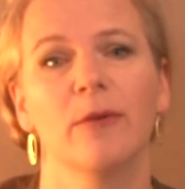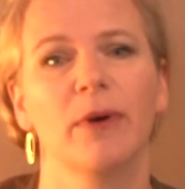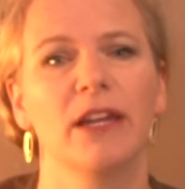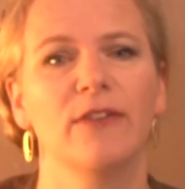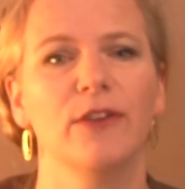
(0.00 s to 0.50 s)

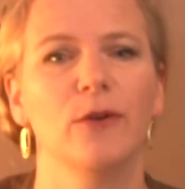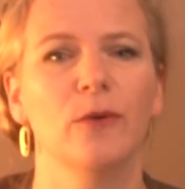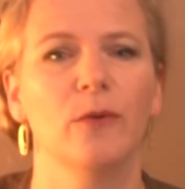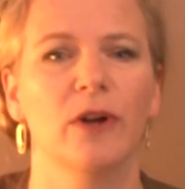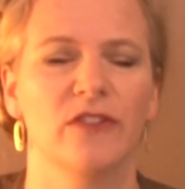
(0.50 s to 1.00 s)
But if
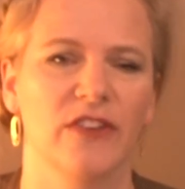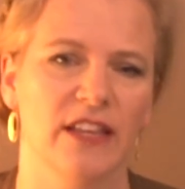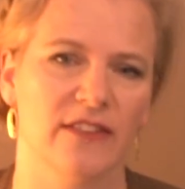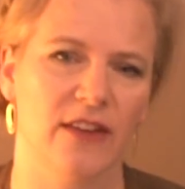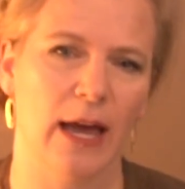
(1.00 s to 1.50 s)
you want to
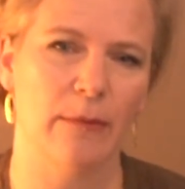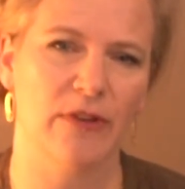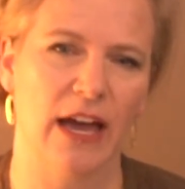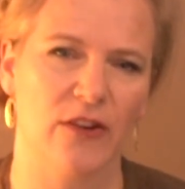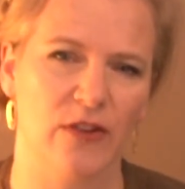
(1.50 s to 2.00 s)
take the time
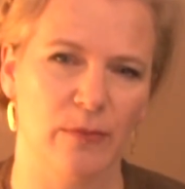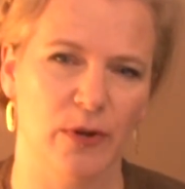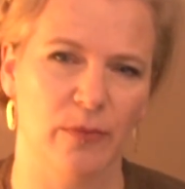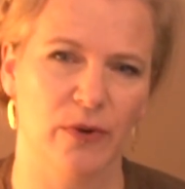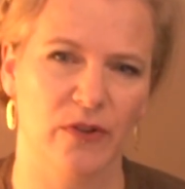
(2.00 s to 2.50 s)
to actually
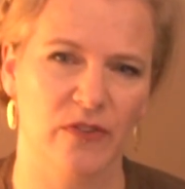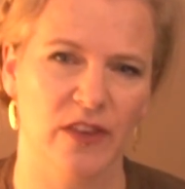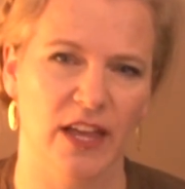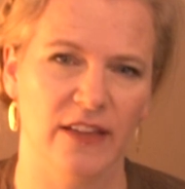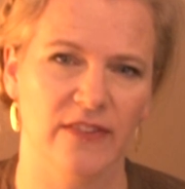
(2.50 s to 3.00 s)
put a
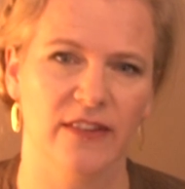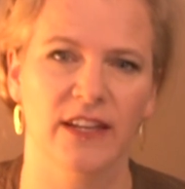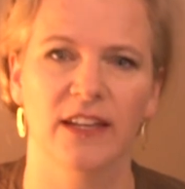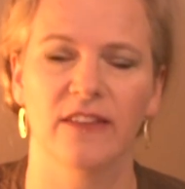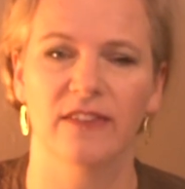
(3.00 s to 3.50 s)
personalized
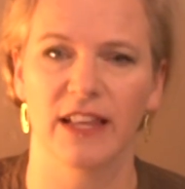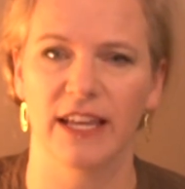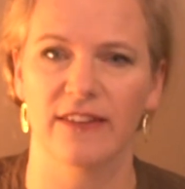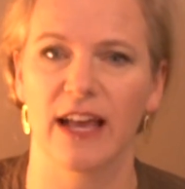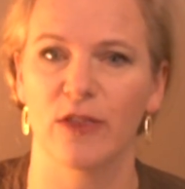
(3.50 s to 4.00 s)

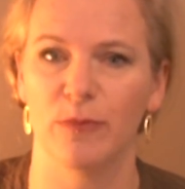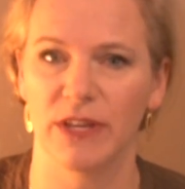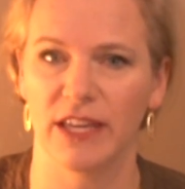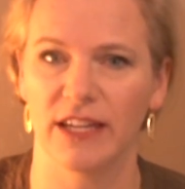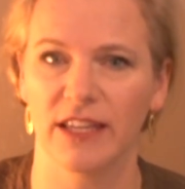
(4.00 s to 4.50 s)
slate at the
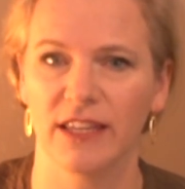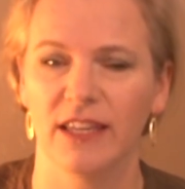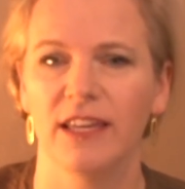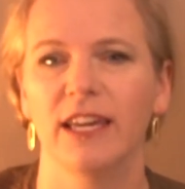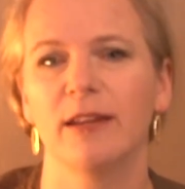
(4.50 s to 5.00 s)
beginning,
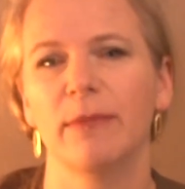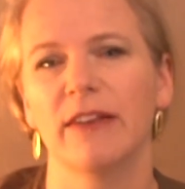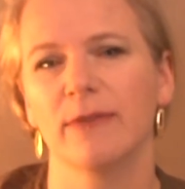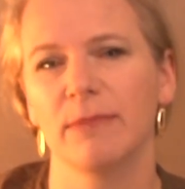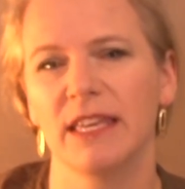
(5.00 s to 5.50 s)
it
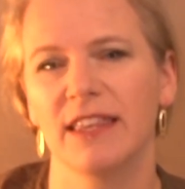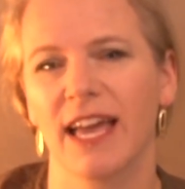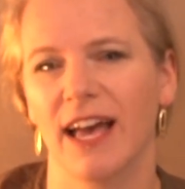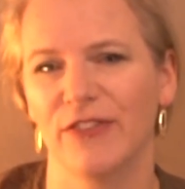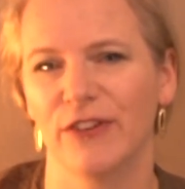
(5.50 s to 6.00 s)
makes me, the
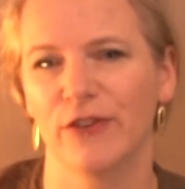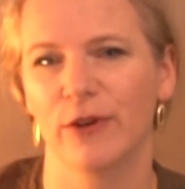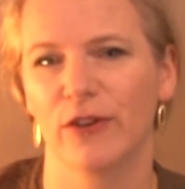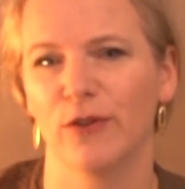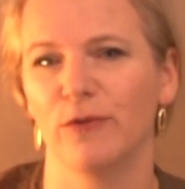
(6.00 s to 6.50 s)
casting
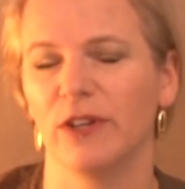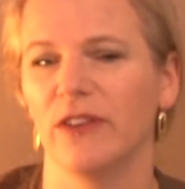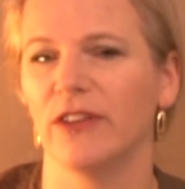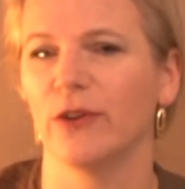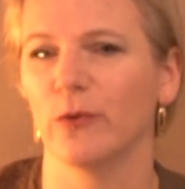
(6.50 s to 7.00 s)
director,
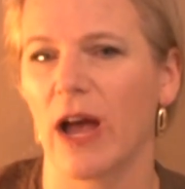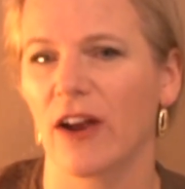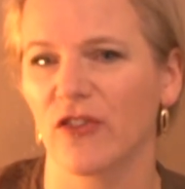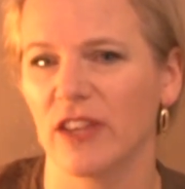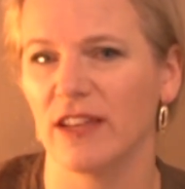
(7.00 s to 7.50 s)
feel that you're
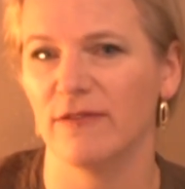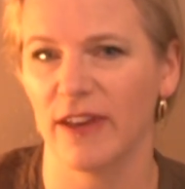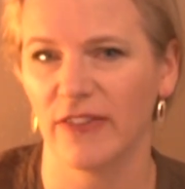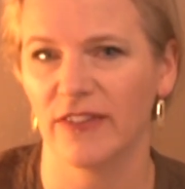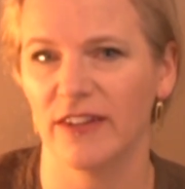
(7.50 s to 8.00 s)
actually
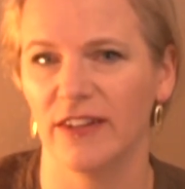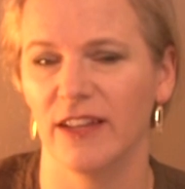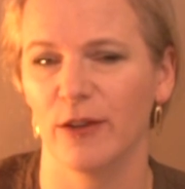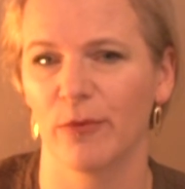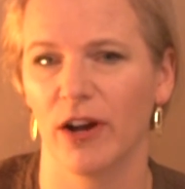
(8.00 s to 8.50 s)
invested
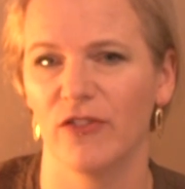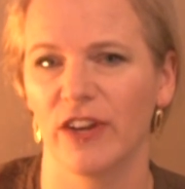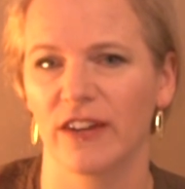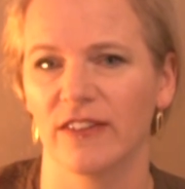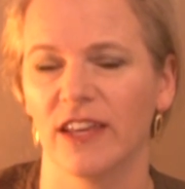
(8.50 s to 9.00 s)
in the
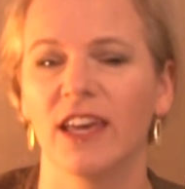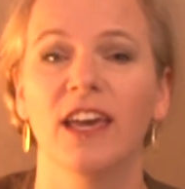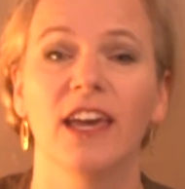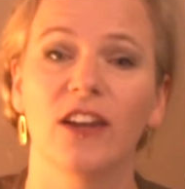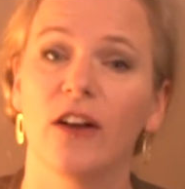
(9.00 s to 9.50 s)
project.
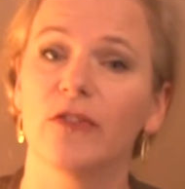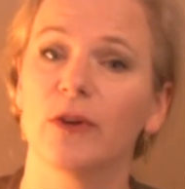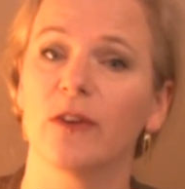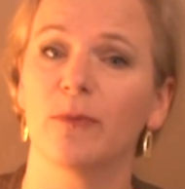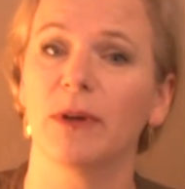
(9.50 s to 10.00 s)
It
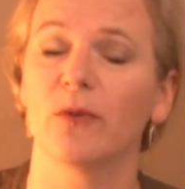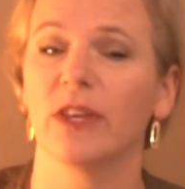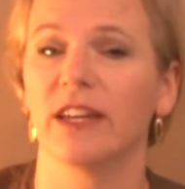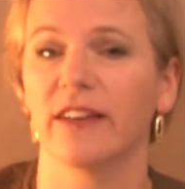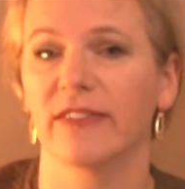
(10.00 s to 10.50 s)
also gives me a
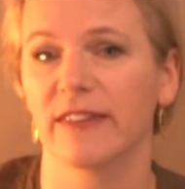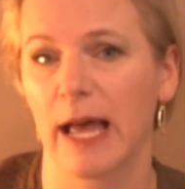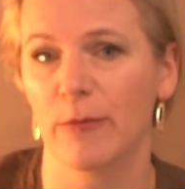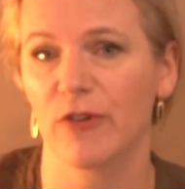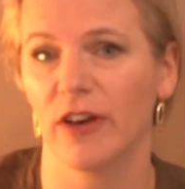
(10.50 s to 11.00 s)
really nice
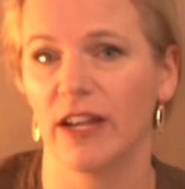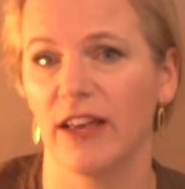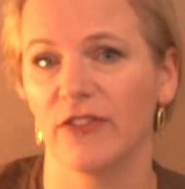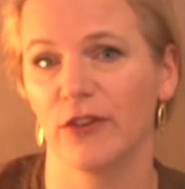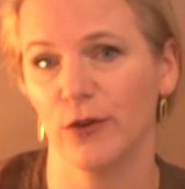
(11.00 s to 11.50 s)
snapshot
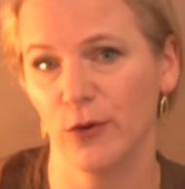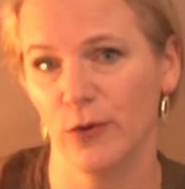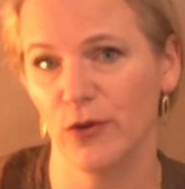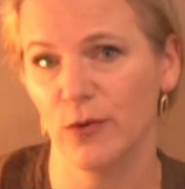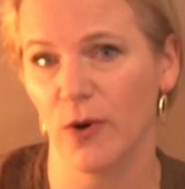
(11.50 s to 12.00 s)
as to
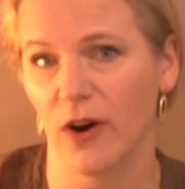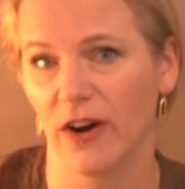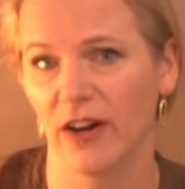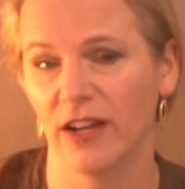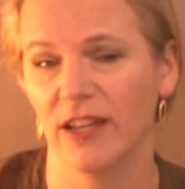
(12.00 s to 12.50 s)
who you
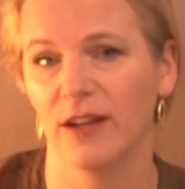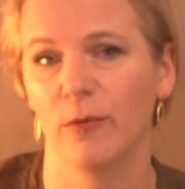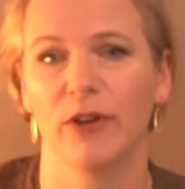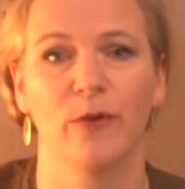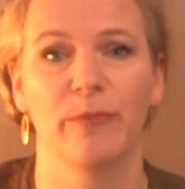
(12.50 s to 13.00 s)
are,
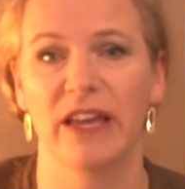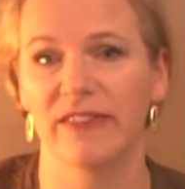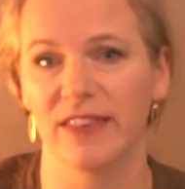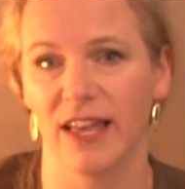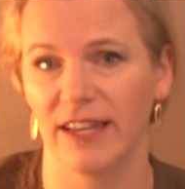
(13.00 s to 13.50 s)
what your
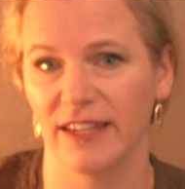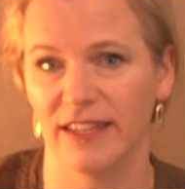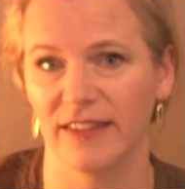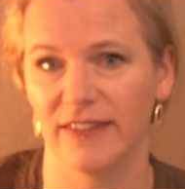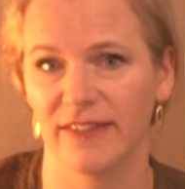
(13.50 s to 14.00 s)
baseline
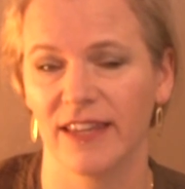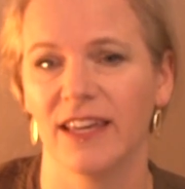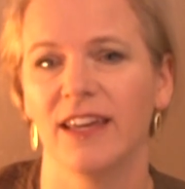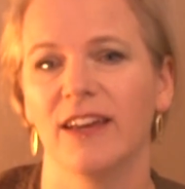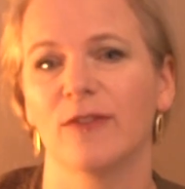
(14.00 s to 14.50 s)
is,
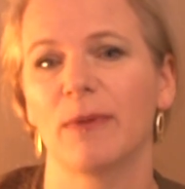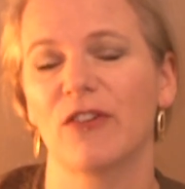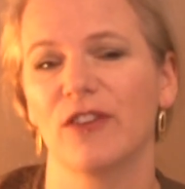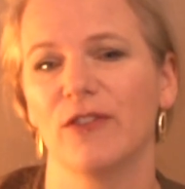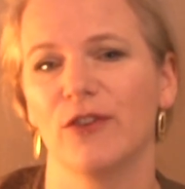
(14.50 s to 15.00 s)

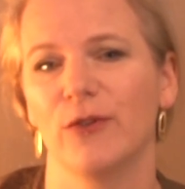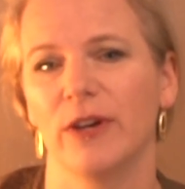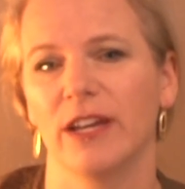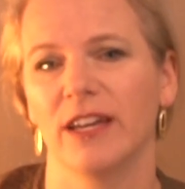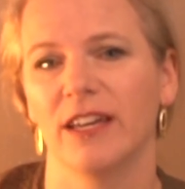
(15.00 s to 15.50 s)
especially if you're
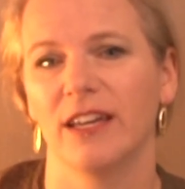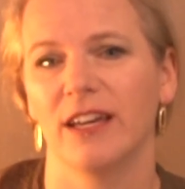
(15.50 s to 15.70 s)
doing